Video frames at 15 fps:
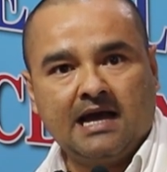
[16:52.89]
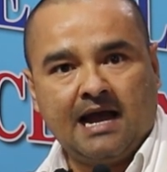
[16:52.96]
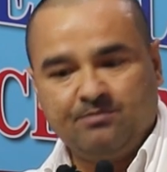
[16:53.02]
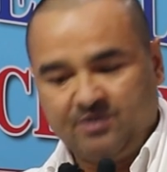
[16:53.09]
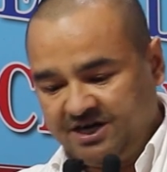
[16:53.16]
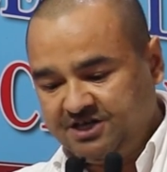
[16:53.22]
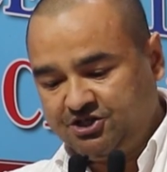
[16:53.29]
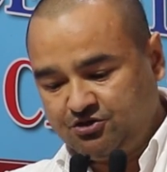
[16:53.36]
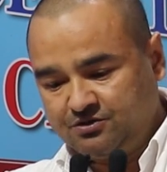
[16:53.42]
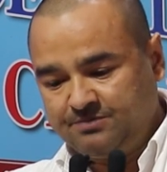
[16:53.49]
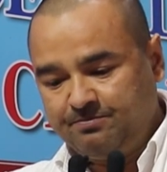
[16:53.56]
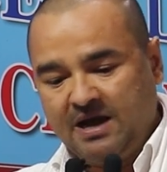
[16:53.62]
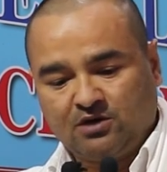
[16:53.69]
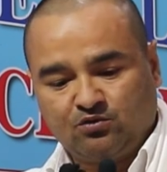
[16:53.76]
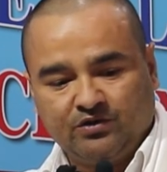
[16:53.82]
I'm ready to
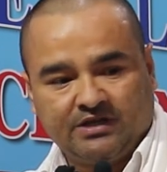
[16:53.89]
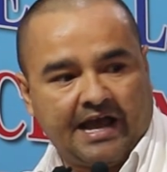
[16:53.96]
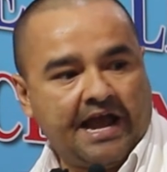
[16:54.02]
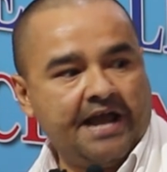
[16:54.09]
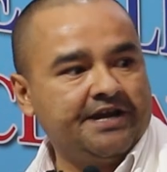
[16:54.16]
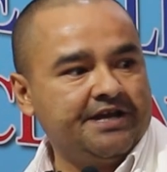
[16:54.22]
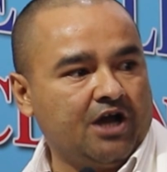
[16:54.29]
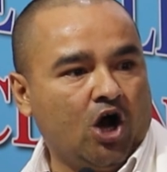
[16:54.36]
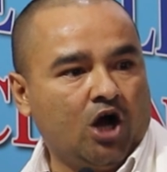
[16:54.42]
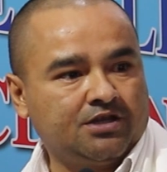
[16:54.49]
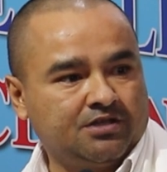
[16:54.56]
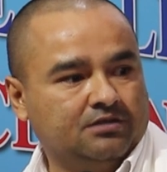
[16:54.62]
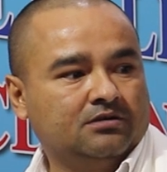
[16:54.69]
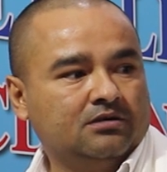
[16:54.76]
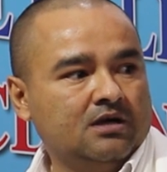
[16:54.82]
debate with any
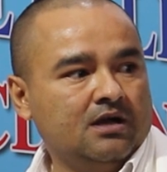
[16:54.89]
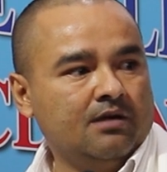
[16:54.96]
other